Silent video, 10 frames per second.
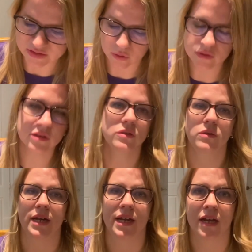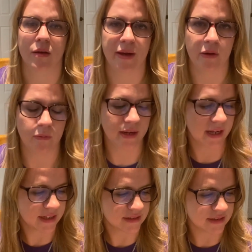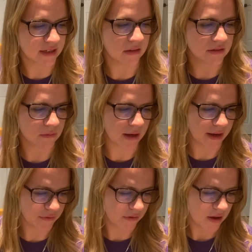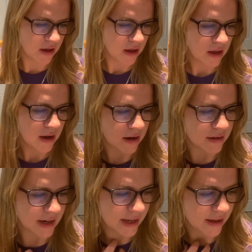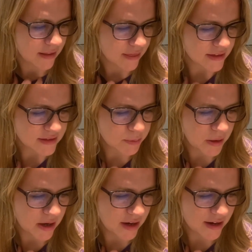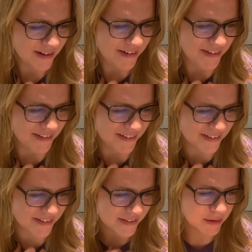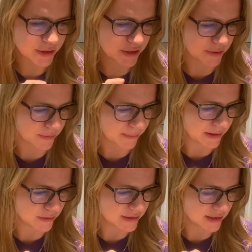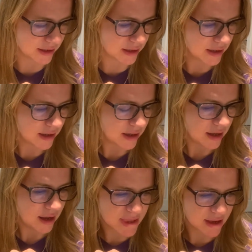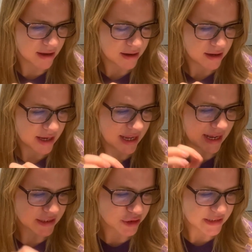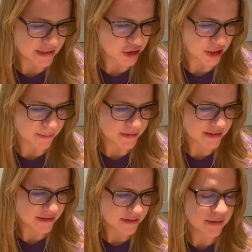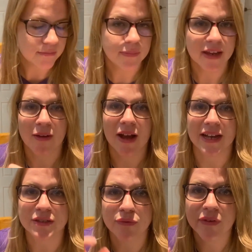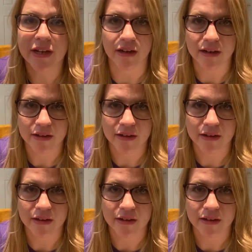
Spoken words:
whole story about what he has to tell his wife, all right? This part, I'm just gonna read my notes here. He enters Egypt, but you guys, fear